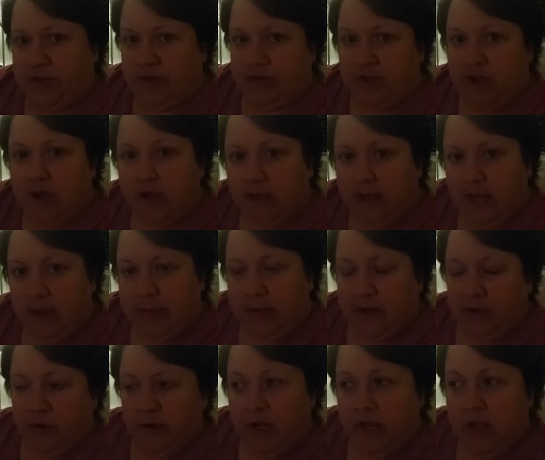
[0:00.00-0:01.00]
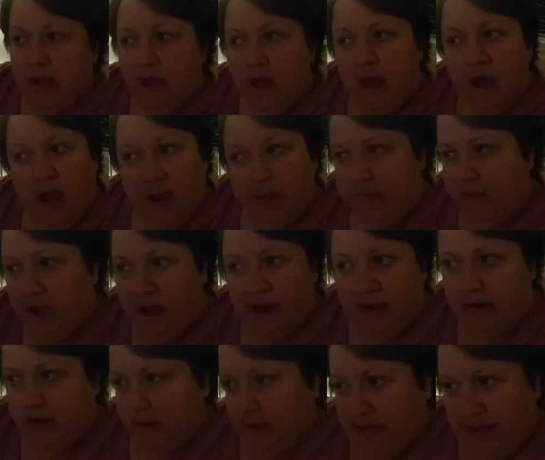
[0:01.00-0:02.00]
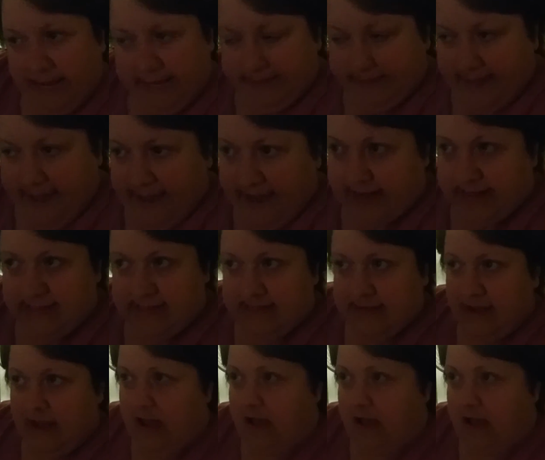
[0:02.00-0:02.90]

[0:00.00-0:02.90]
they're talking about. I'm not like that.